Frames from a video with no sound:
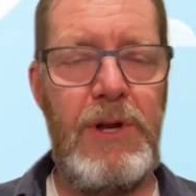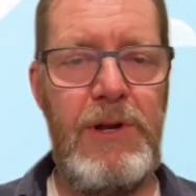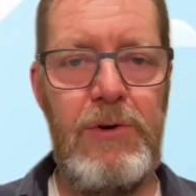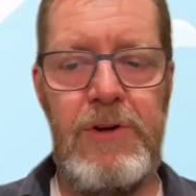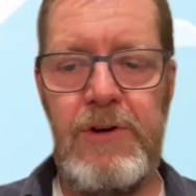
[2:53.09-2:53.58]
We
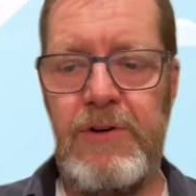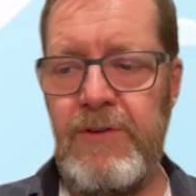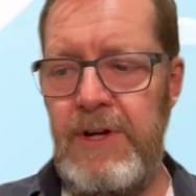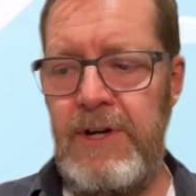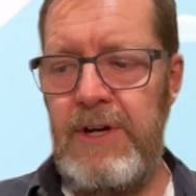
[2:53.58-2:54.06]
might
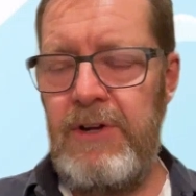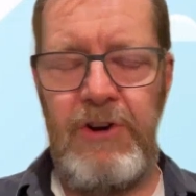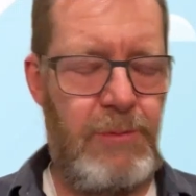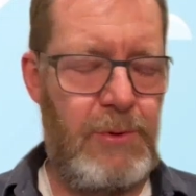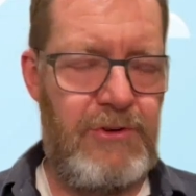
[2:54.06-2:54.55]
look at
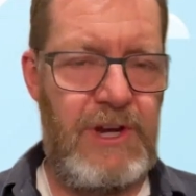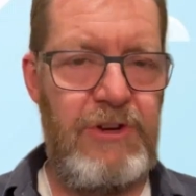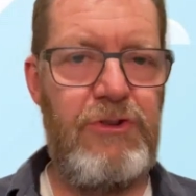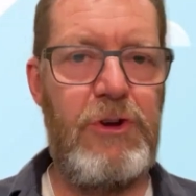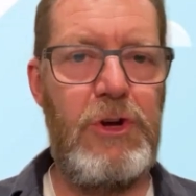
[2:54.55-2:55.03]

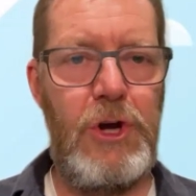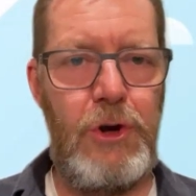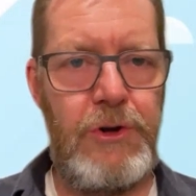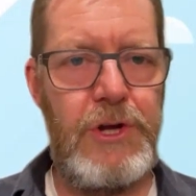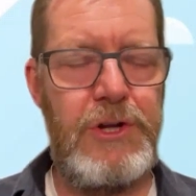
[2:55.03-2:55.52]
transportation
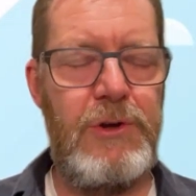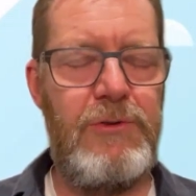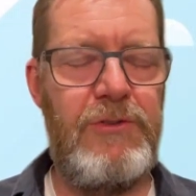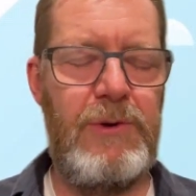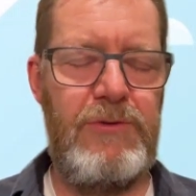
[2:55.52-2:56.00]
and
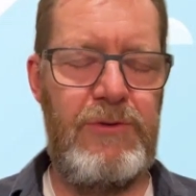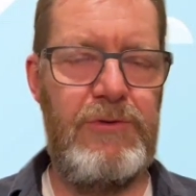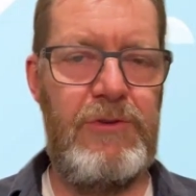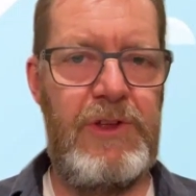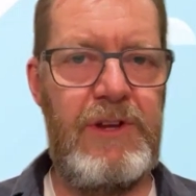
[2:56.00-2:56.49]
courier use,
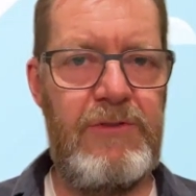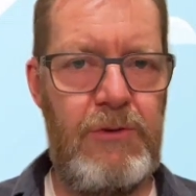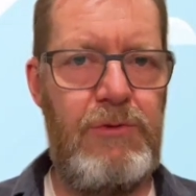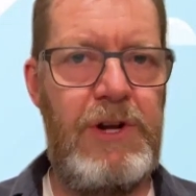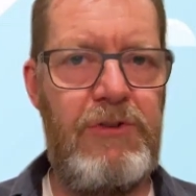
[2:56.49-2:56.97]
those sorts of things.